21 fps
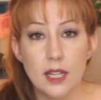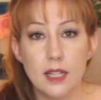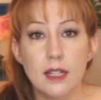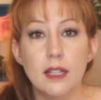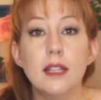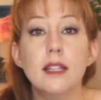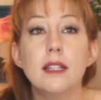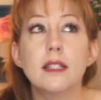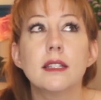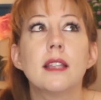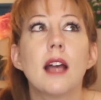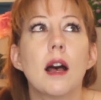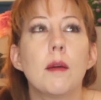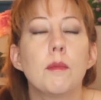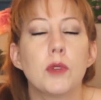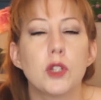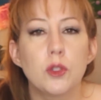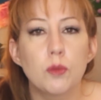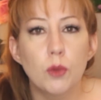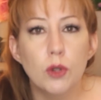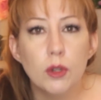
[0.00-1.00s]
is that
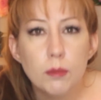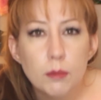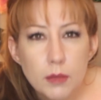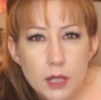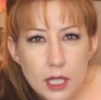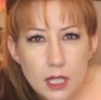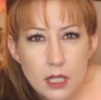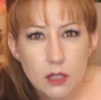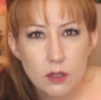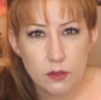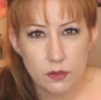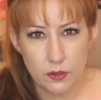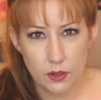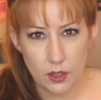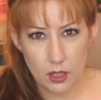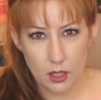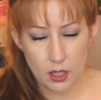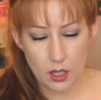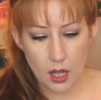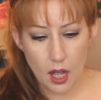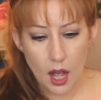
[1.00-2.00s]
much more
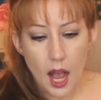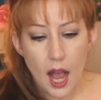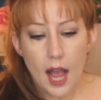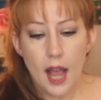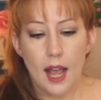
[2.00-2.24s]
meaningful.